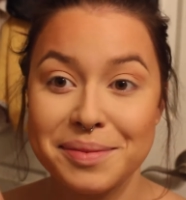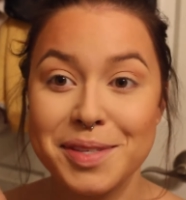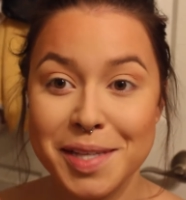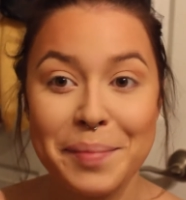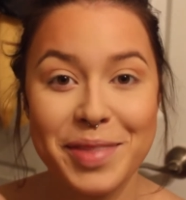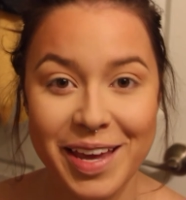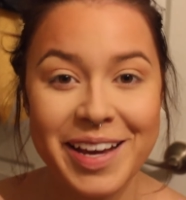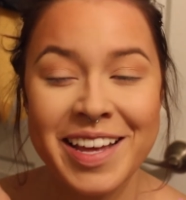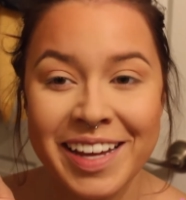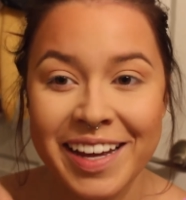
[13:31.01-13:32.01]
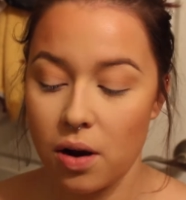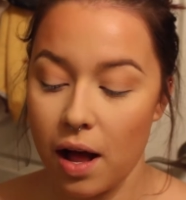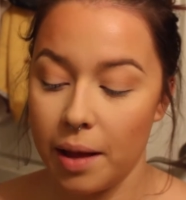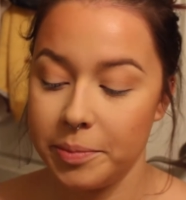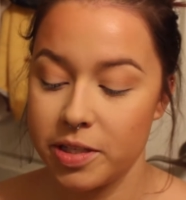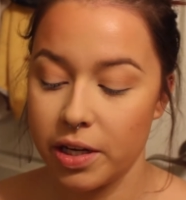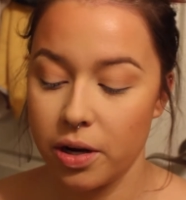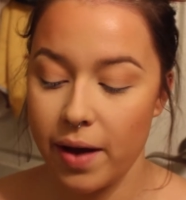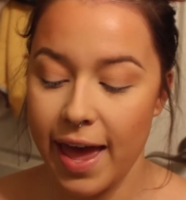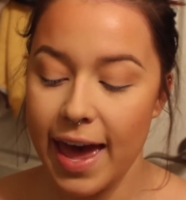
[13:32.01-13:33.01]
something. So I'm just gonna
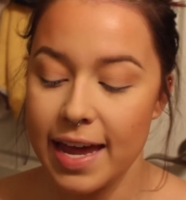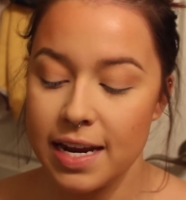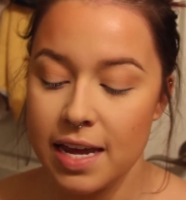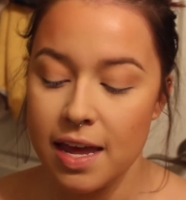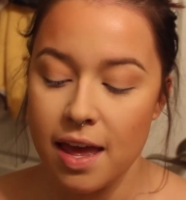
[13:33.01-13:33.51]
go ahead